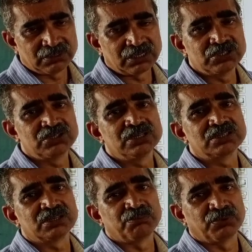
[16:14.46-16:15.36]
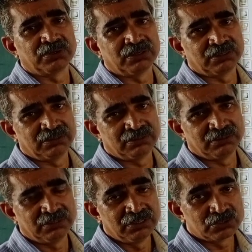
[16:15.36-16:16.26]
Russia suffered.
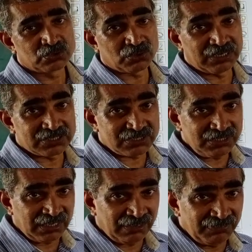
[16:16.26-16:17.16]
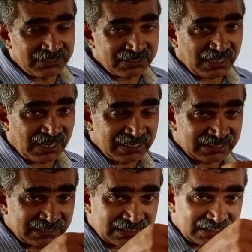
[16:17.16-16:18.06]
So Russia, which has
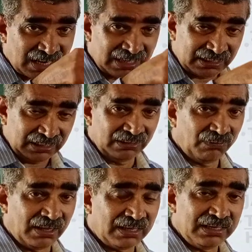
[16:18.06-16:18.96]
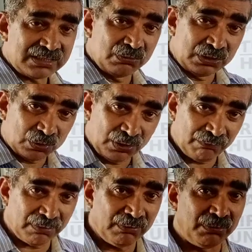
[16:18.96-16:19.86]
started the war, is withdrawing
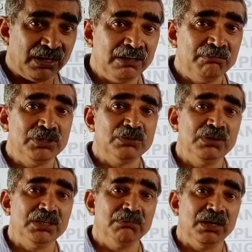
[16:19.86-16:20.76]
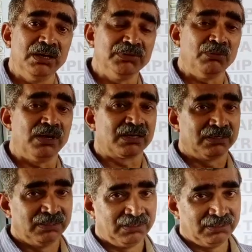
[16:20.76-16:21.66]
from the war in the middle of the war.
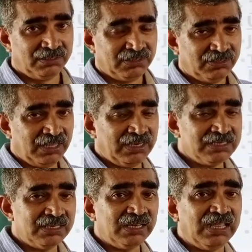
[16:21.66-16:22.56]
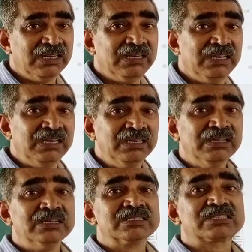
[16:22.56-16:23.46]
That is in
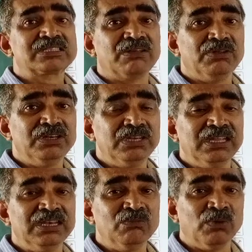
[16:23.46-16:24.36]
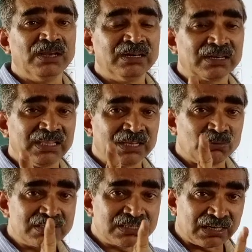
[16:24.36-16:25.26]
1917 when there
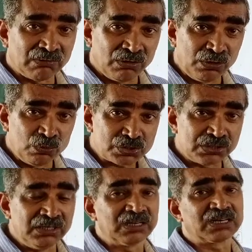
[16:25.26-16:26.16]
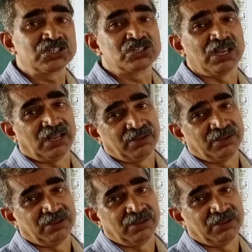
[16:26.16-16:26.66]
was a revolution in Russia